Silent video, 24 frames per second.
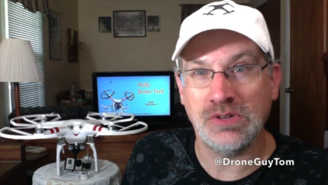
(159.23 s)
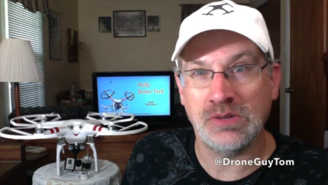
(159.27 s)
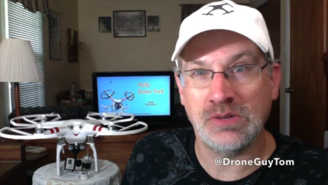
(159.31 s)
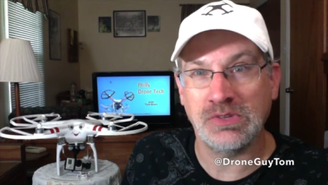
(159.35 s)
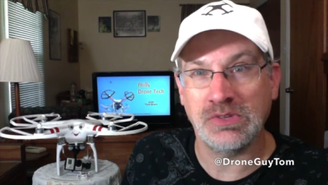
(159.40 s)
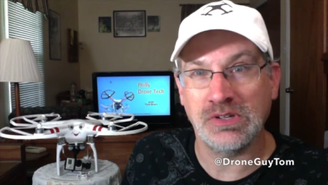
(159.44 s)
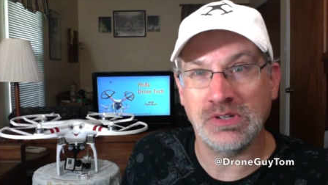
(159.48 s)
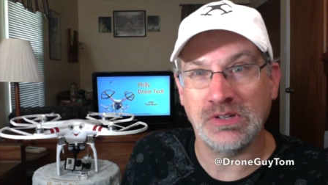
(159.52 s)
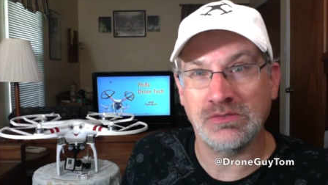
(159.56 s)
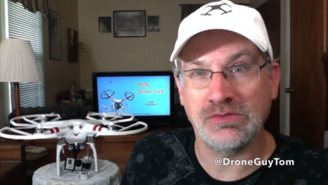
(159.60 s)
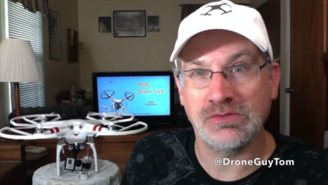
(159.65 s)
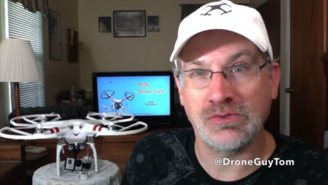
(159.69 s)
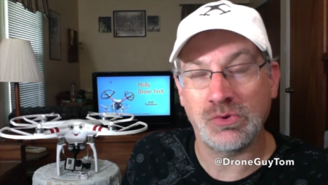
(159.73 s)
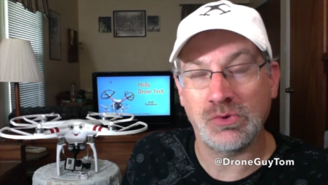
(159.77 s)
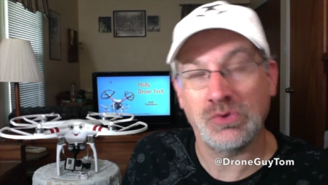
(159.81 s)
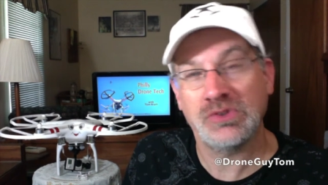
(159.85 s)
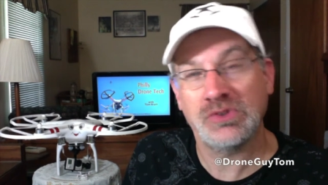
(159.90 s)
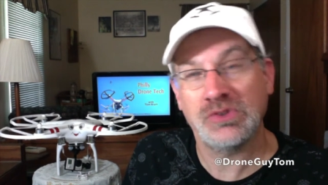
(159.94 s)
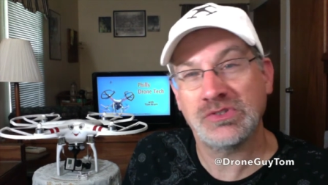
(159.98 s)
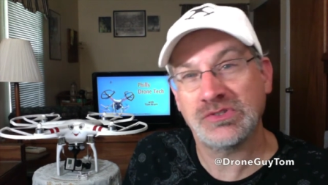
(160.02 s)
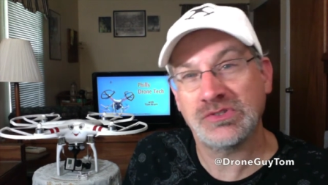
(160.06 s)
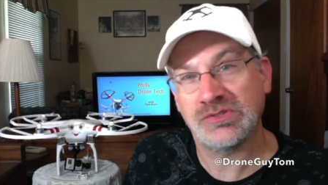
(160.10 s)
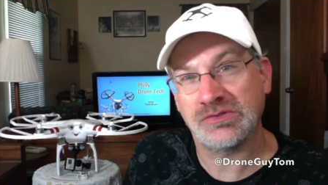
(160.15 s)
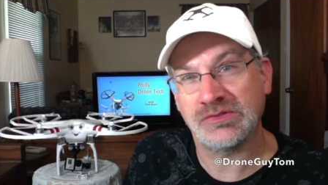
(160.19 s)
I'm going to, of
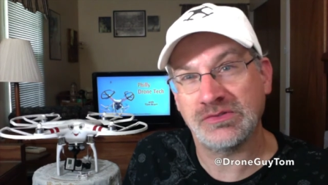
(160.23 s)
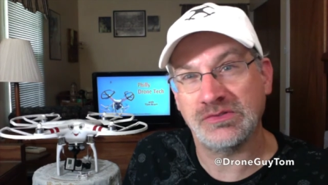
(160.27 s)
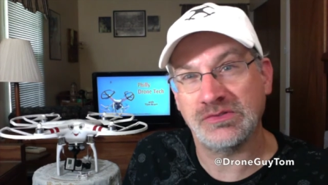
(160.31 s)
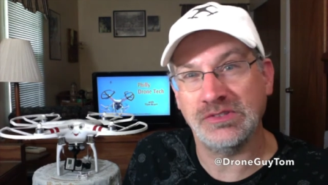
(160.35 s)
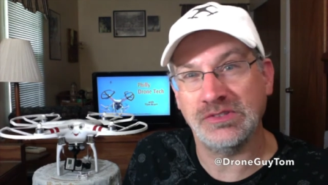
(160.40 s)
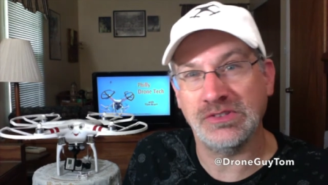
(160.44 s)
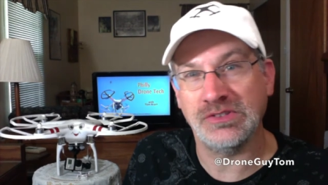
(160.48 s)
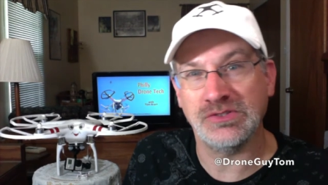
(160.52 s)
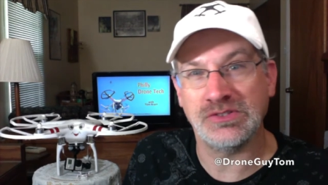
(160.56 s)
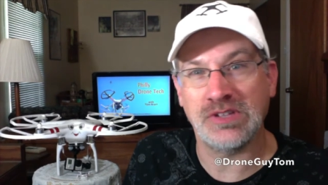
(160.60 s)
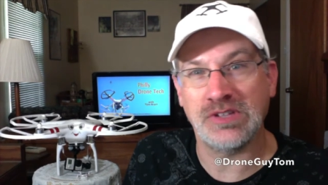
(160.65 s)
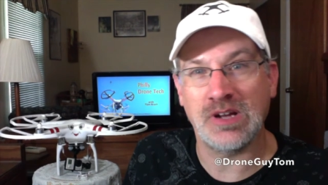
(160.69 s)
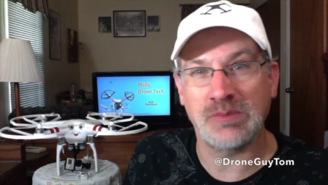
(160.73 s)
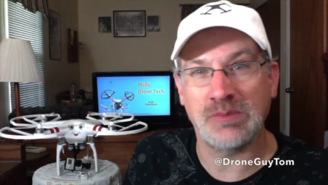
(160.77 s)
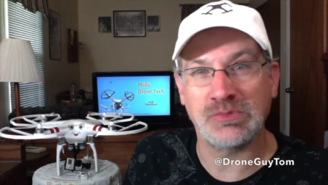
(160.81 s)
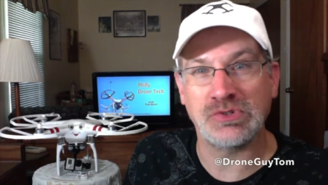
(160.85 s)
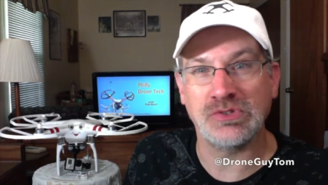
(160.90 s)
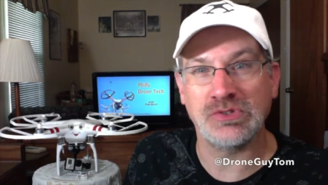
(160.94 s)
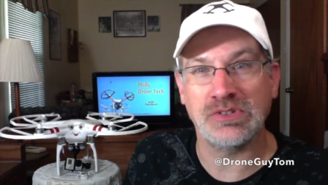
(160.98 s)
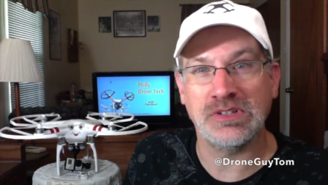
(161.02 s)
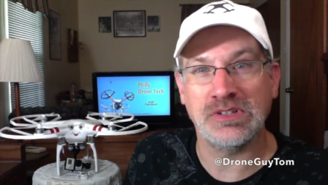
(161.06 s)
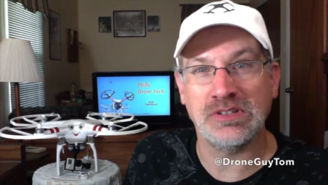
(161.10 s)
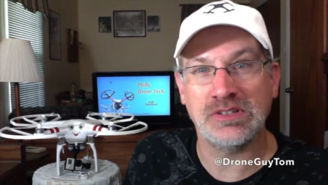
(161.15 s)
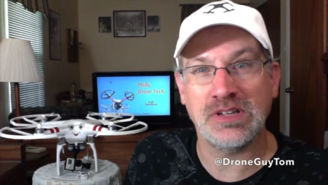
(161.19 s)
course, use the
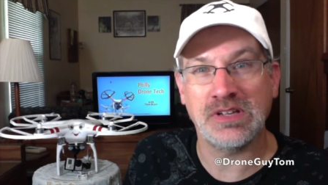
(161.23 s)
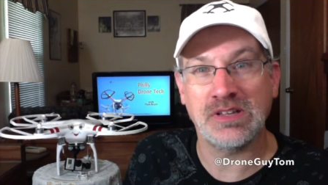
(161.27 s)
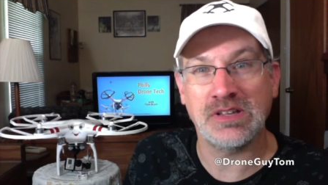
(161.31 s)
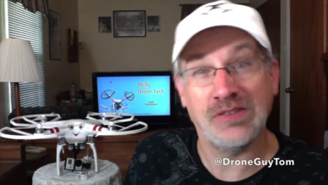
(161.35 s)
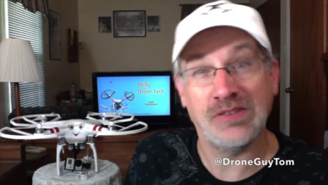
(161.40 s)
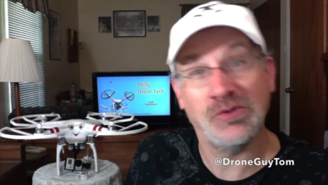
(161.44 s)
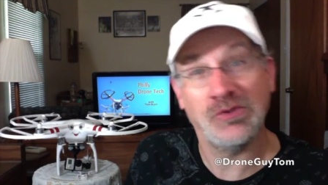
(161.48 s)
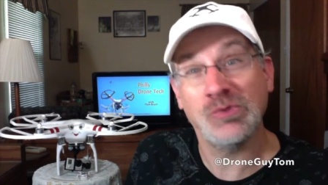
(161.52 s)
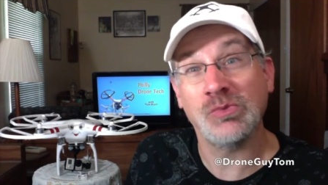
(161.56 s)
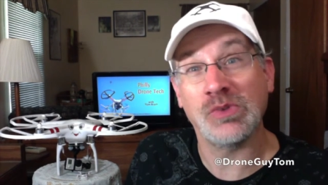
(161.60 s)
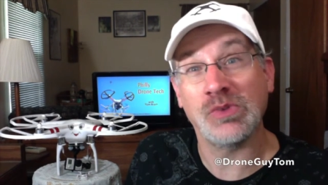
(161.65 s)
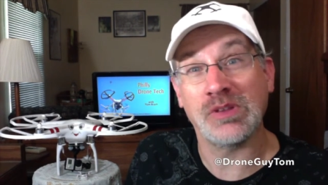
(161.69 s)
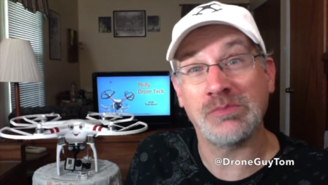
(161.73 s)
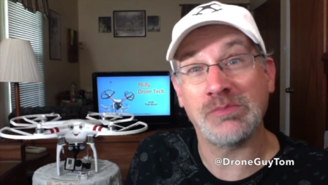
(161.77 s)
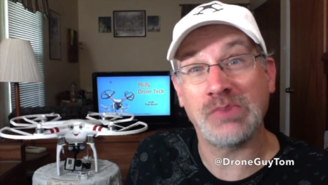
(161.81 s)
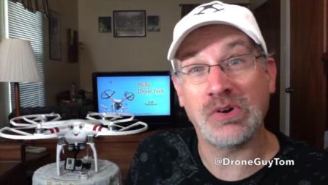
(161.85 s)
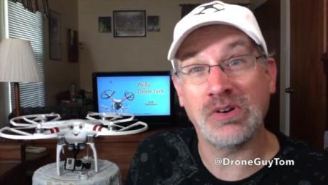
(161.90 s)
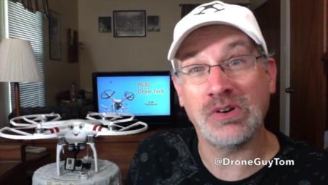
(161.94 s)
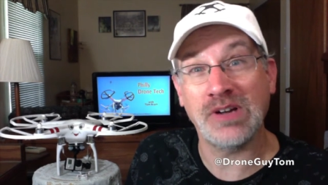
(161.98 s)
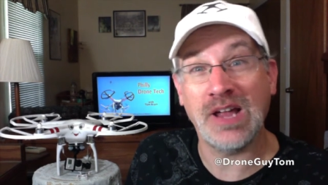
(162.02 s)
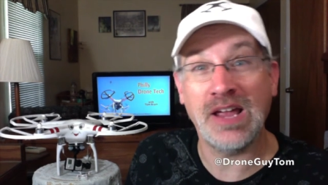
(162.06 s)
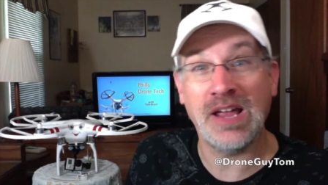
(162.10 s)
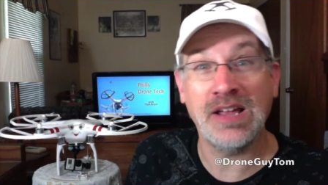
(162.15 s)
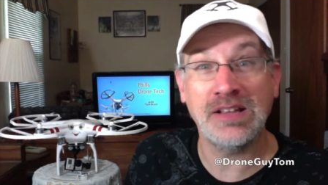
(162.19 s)
opportunity to take the old one
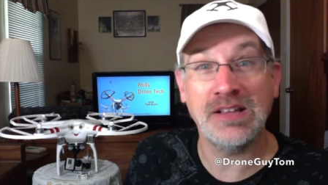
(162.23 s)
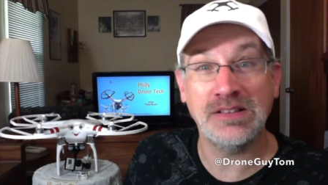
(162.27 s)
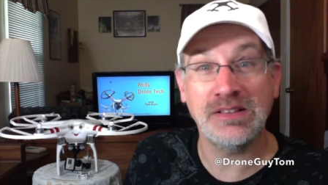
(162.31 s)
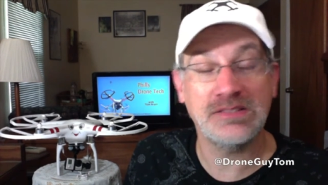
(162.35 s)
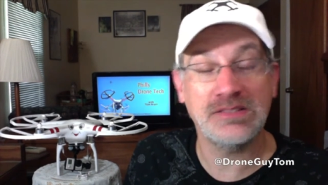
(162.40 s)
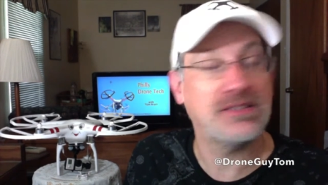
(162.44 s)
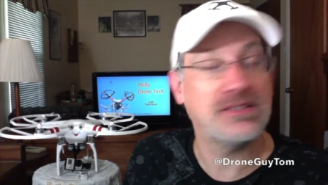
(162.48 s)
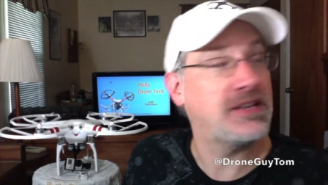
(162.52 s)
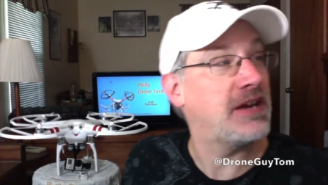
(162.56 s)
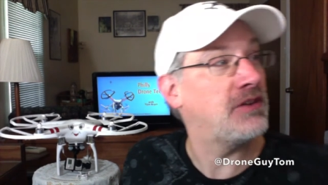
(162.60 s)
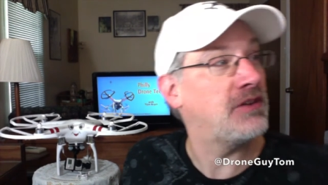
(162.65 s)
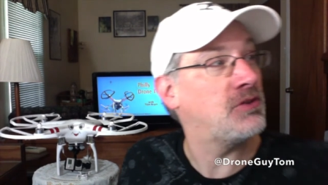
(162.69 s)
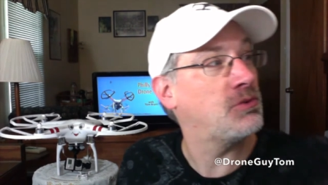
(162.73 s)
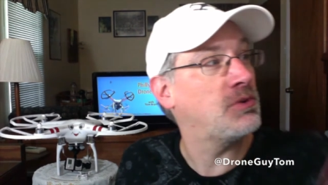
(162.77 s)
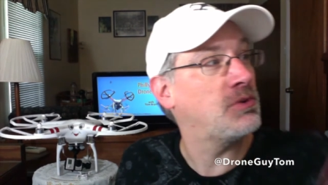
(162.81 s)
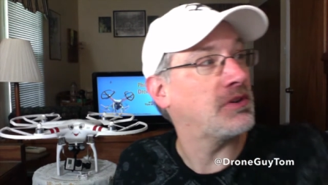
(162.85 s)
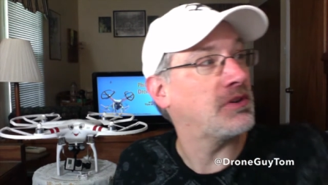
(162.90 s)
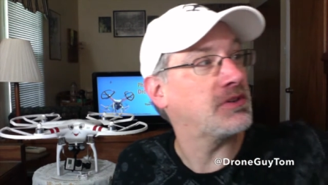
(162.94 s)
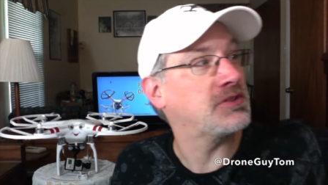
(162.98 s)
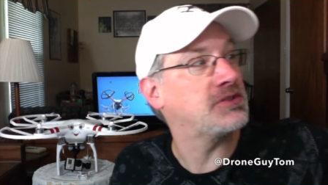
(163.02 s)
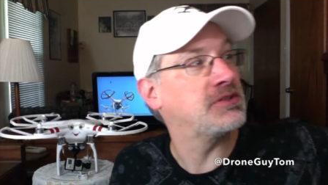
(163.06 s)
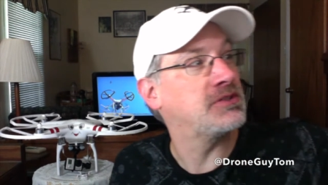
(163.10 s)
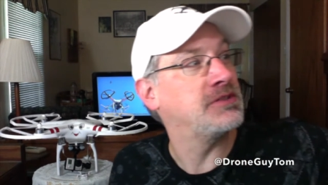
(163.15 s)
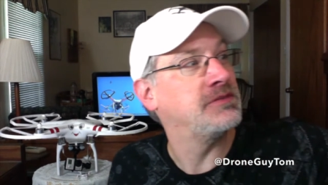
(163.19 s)
apart and see how it
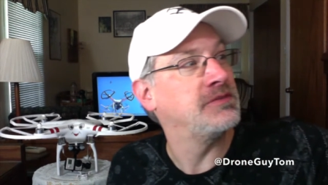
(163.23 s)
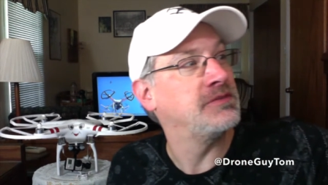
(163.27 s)
works.